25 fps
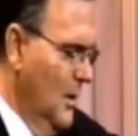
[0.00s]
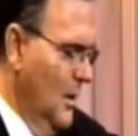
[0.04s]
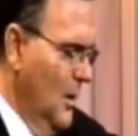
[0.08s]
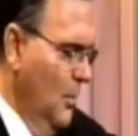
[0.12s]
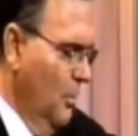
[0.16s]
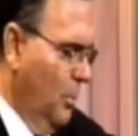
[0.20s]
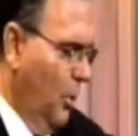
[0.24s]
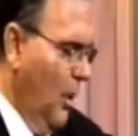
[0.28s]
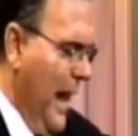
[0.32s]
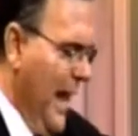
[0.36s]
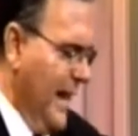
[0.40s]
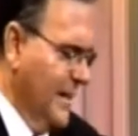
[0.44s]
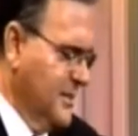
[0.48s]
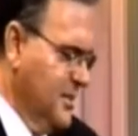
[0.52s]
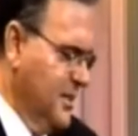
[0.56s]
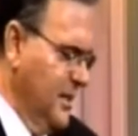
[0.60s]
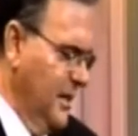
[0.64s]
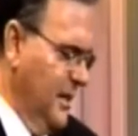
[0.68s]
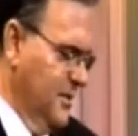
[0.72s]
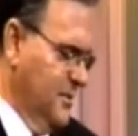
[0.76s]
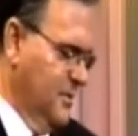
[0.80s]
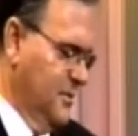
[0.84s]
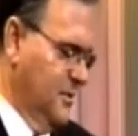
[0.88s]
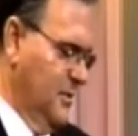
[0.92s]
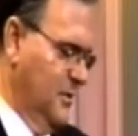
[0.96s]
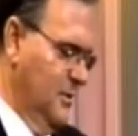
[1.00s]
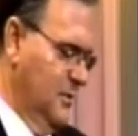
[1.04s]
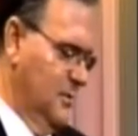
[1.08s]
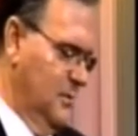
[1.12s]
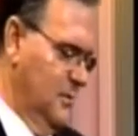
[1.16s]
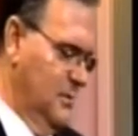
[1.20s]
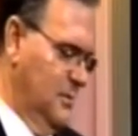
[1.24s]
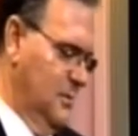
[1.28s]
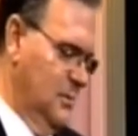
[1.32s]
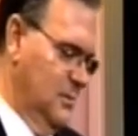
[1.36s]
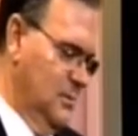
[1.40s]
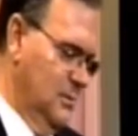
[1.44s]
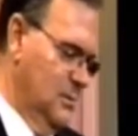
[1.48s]
Praxeas,
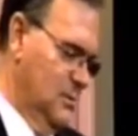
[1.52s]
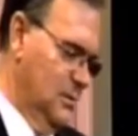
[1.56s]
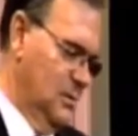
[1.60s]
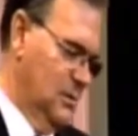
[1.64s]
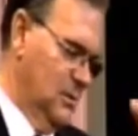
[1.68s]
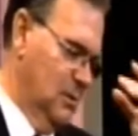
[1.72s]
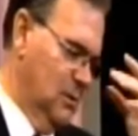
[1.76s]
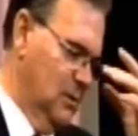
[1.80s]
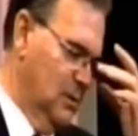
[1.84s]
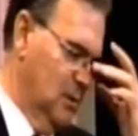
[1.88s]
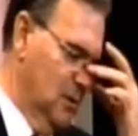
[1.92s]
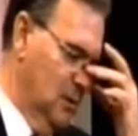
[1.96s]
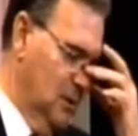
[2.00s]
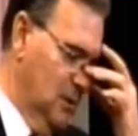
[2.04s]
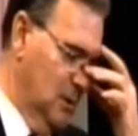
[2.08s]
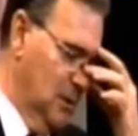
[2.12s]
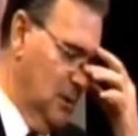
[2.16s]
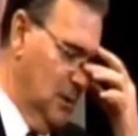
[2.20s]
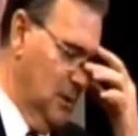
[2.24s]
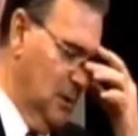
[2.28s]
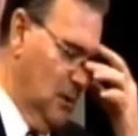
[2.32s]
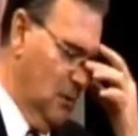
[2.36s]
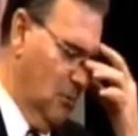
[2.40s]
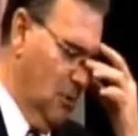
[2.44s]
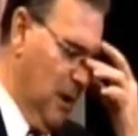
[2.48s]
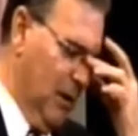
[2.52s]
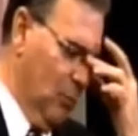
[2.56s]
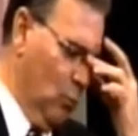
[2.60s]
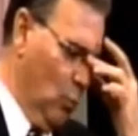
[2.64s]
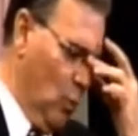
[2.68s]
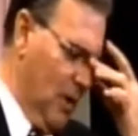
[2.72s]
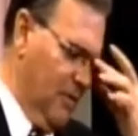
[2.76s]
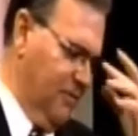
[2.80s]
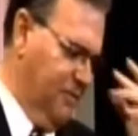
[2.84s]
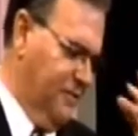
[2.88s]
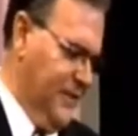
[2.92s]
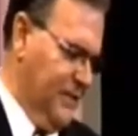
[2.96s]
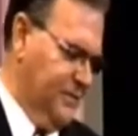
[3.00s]
around
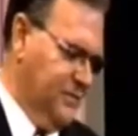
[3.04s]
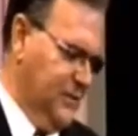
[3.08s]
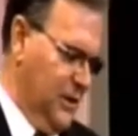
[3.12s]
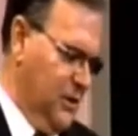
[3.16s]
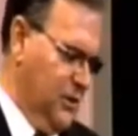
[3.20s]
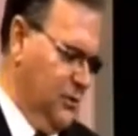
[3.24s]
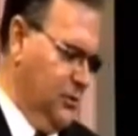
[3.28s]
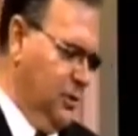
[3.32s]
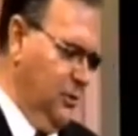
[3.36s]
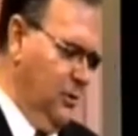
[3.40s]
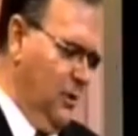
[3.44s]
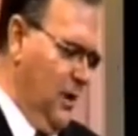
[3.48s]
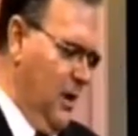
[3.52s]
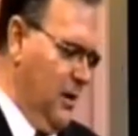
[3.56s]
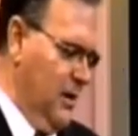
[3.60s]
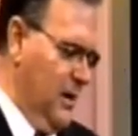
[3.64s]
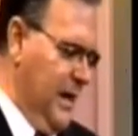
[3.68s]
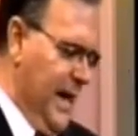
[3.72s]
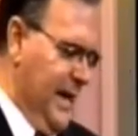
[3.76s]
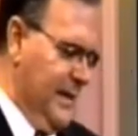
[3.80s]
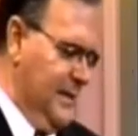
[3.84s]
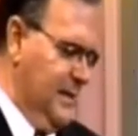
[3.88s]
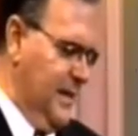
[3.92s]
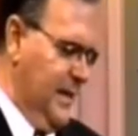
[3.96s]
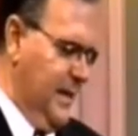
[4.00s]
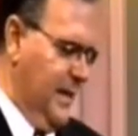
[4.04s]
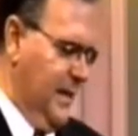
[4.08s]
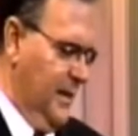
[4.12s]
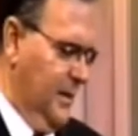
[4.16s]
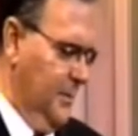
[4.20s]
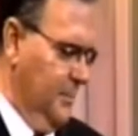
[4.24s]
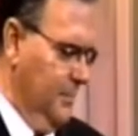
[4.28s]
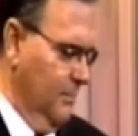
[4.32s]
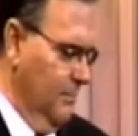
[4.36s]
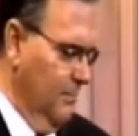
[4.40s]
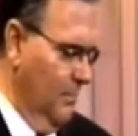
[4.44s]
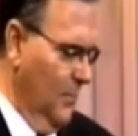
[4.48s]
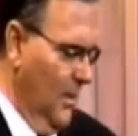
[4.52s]
150 to 200 AD,
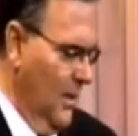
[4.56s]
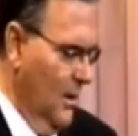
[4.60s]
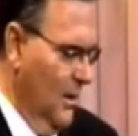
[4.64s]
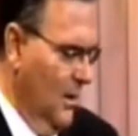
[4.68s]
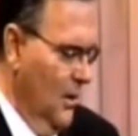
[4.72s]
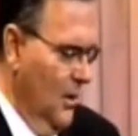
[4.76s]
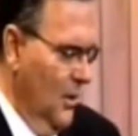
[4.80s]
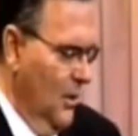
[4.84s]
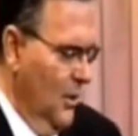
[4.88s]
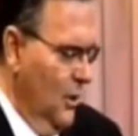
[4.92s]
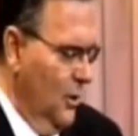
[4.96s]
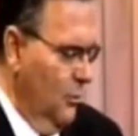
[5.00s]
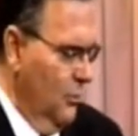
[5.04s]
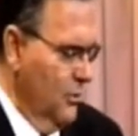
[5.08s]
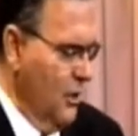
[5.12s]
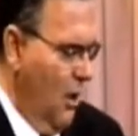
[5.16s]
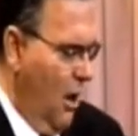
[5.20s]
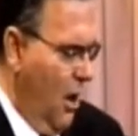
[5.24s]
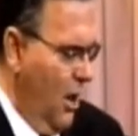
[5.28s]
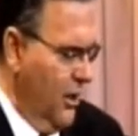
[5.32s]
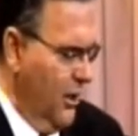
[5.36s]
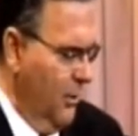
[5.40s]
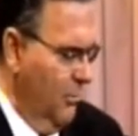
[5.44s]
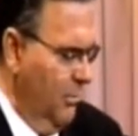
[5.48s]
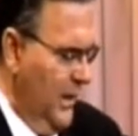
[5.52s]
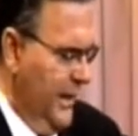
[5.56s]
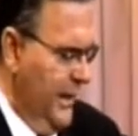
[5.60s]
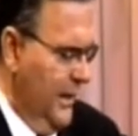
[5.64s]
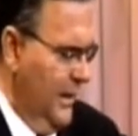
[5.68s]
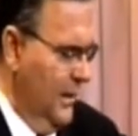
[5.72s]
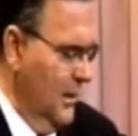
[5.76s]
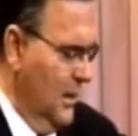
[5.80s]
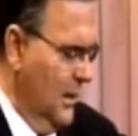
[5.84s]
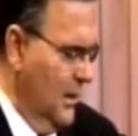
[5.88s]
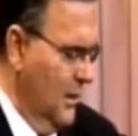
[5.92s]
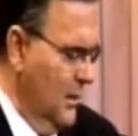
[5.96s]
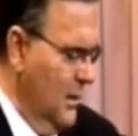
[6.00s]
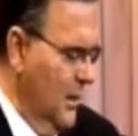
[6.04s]
who was arguably,
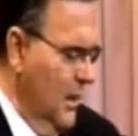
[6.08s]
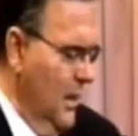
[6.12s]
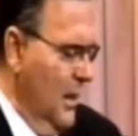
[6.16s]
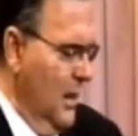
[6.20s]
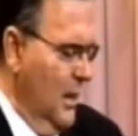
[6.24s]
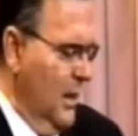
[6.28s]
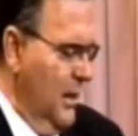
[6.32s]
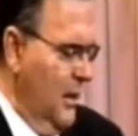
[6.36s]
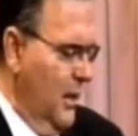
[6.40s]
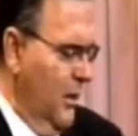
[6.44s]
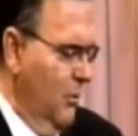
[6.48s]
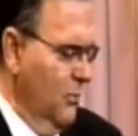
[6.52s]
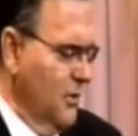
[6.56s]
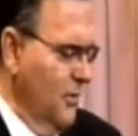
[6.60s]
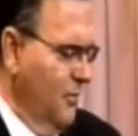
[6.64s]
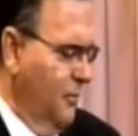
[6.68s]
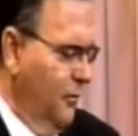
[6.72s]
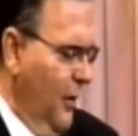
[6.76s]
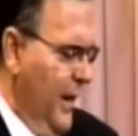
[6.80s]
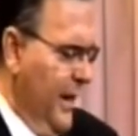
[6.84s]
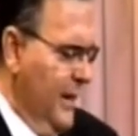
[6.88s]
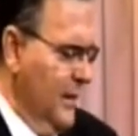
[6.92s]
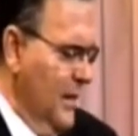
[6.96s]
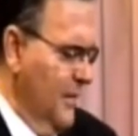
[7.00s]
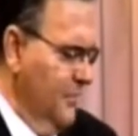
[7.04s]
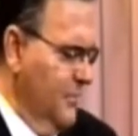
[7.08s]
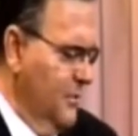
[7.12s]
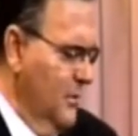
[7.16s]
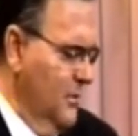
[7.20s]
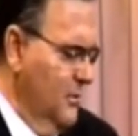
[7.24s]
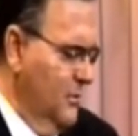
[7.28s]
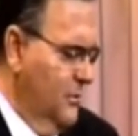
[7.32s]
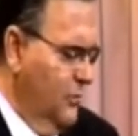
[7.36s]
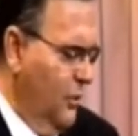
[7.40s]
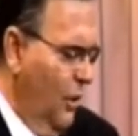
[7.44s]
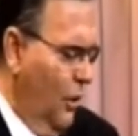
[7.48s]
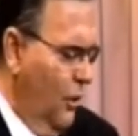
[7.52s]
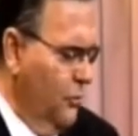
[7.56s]
uh, he was a friend of
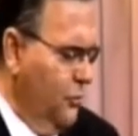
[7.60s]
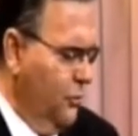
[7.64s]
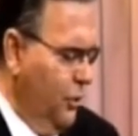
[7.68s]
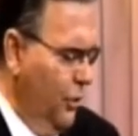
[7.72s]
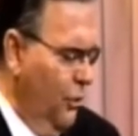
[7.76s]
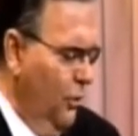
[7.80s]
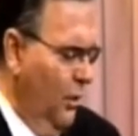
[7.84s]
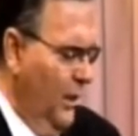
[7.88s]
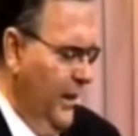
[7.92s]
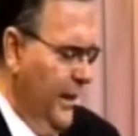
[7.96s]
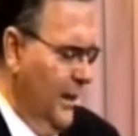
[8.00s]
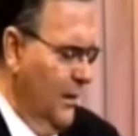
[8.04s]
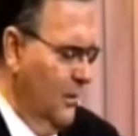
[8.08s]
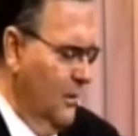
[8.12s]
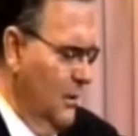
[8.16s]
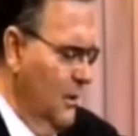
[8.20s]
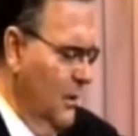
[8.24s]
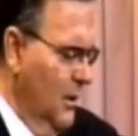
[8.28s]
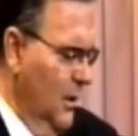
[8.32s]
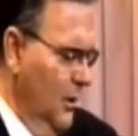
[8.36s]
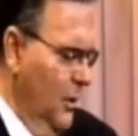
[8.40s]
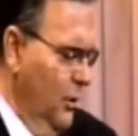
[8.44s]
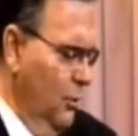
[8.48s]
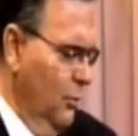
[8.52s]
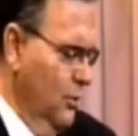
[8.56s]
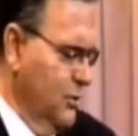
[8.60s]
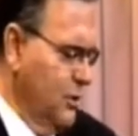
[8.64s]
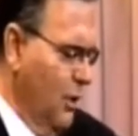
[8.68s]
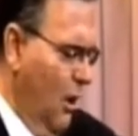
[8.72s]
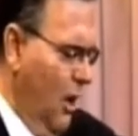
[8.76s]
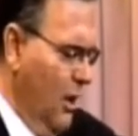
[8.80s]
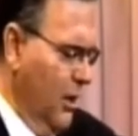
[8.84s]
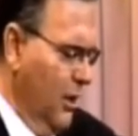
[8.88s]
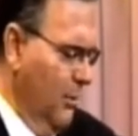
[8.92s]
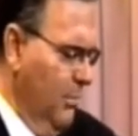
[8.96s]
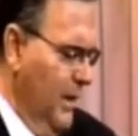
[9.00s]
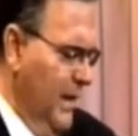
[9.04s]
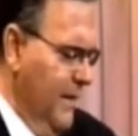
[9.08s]
Tertullian, who was
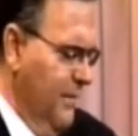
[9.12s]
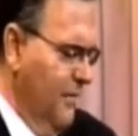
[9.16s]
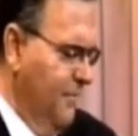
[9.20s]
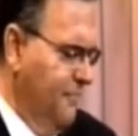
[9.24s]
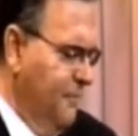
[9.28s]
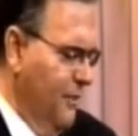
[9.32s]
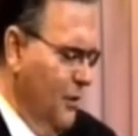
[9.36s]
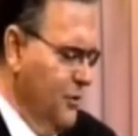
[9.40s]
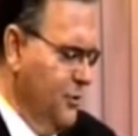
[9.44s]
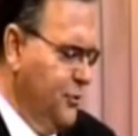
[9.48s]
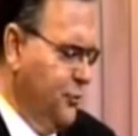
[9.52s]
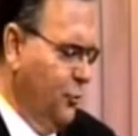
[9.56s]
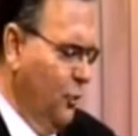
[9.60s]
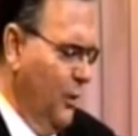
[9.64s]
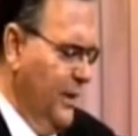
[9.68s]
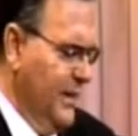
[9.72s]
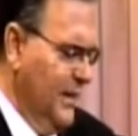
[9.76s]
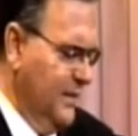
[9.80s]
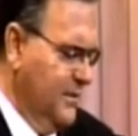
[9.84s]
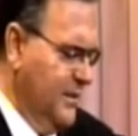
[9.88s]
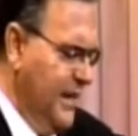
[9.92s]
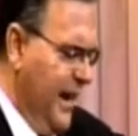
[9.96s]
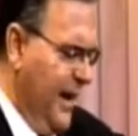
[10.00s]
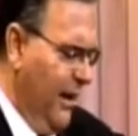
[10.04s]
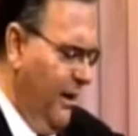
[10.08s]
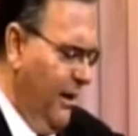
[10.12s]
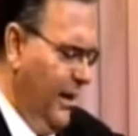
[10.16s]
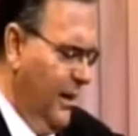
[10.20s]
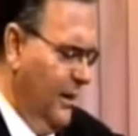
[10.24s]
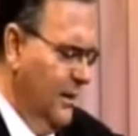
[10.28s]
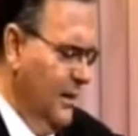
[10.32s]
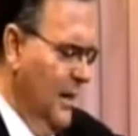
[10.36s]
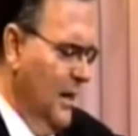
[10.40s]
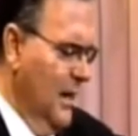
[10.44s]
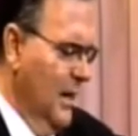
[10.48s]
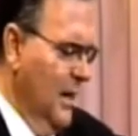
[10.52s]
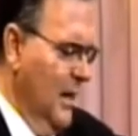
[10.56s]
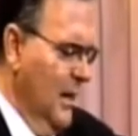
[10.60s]
arguably the first Trinitarian
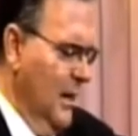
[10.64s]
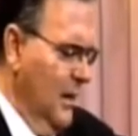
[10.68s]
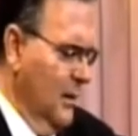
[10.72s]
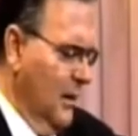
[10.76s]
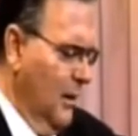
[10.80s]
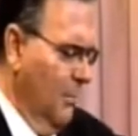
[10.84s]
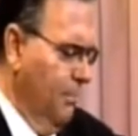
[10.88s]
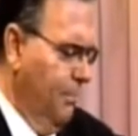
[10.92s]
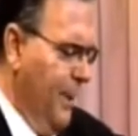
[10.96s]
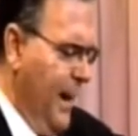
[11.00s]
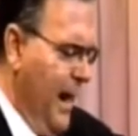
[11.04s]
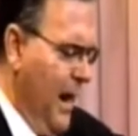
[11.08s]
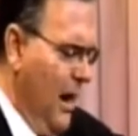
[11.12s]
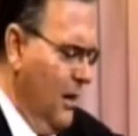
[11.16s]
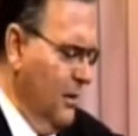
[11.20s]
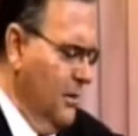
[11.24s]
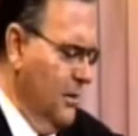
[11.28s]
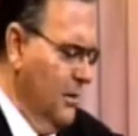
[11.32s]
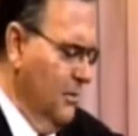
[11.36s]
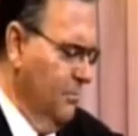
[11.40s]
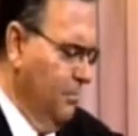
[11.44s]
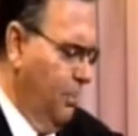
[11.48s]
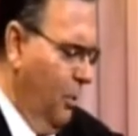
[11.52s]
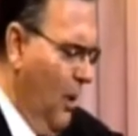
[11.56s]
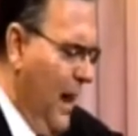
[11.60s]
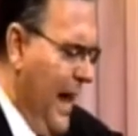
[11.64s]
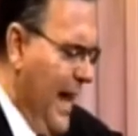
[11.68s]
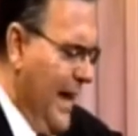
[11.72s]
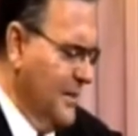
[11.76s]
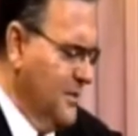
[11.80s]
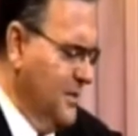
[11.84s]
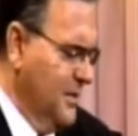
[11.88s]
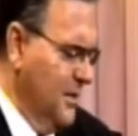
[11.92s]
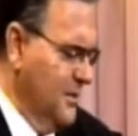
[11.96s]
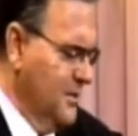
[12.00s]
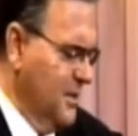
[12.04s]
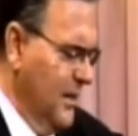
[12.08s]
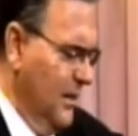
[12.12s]
compared
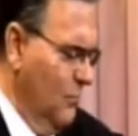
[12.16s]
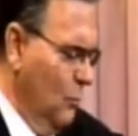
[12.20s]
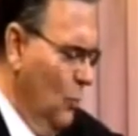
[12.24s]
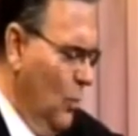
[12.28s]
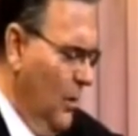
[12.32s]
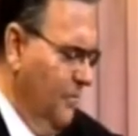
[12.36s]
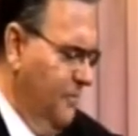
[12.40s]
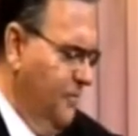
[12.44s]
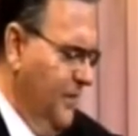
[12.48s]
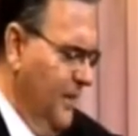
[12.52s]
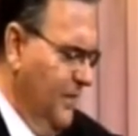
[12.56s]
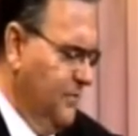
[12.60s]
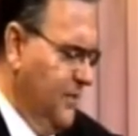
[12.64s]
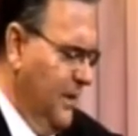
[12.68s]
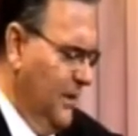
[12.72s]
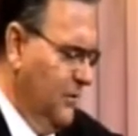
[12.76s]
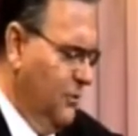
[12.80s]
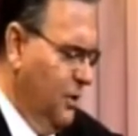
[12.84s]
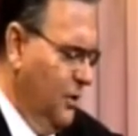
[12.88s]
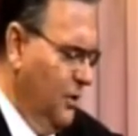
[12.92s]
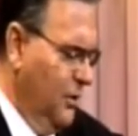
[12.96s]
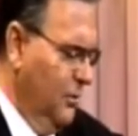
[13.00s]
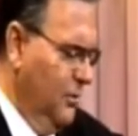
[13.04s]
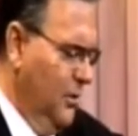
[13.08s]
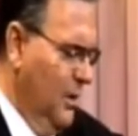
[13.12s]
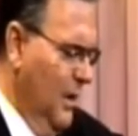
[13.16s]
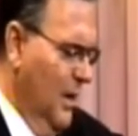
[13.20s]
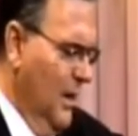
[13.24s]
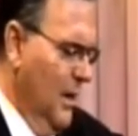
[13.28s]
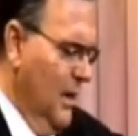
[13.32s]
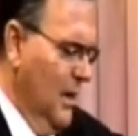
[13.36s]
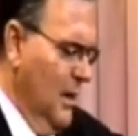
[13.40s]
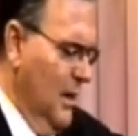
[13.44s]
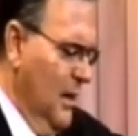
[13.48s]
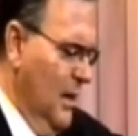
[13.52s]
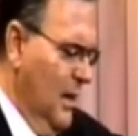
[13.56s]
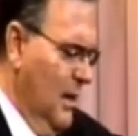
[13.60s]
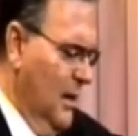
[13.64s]
Praxeas in 152,
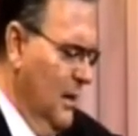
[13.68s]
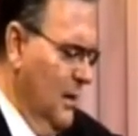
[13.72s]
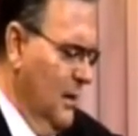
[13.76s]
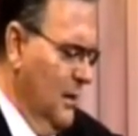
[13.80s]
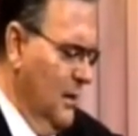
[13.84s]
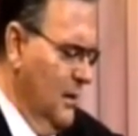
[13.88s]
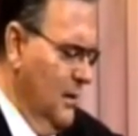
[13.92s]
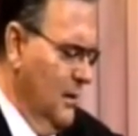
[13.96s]
uh,